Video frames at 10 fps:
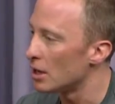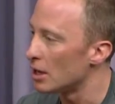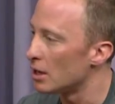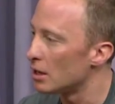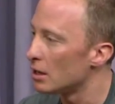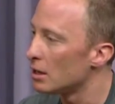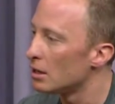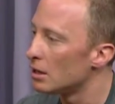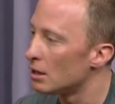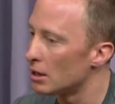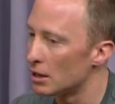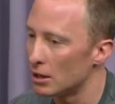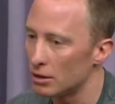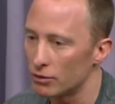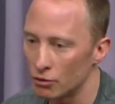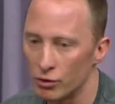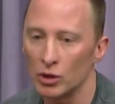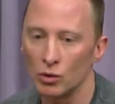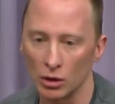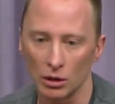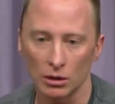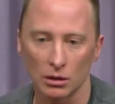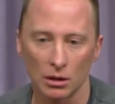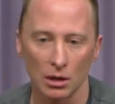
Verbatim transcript: in the real world.